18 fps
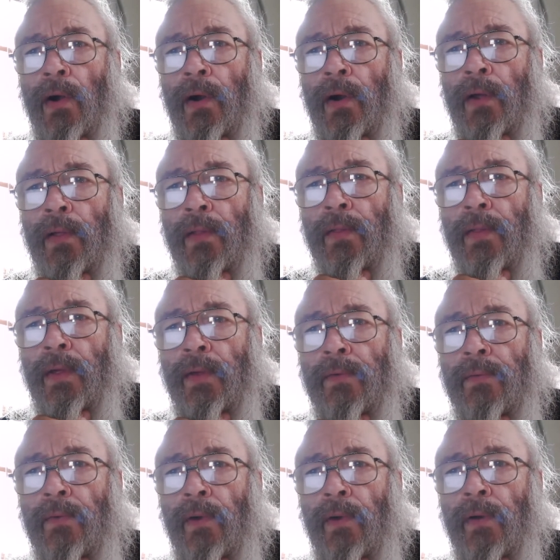
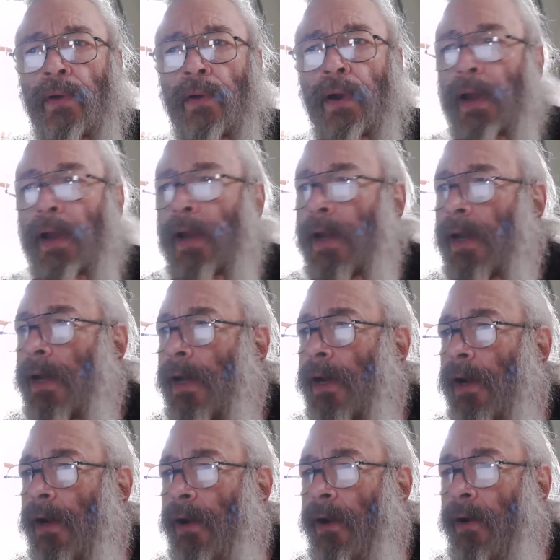this one right
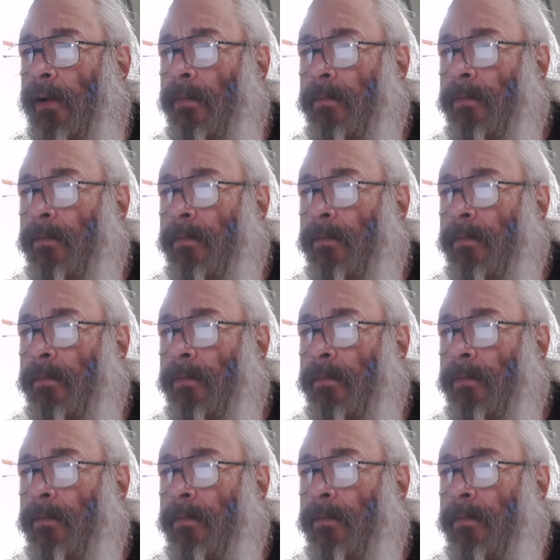here.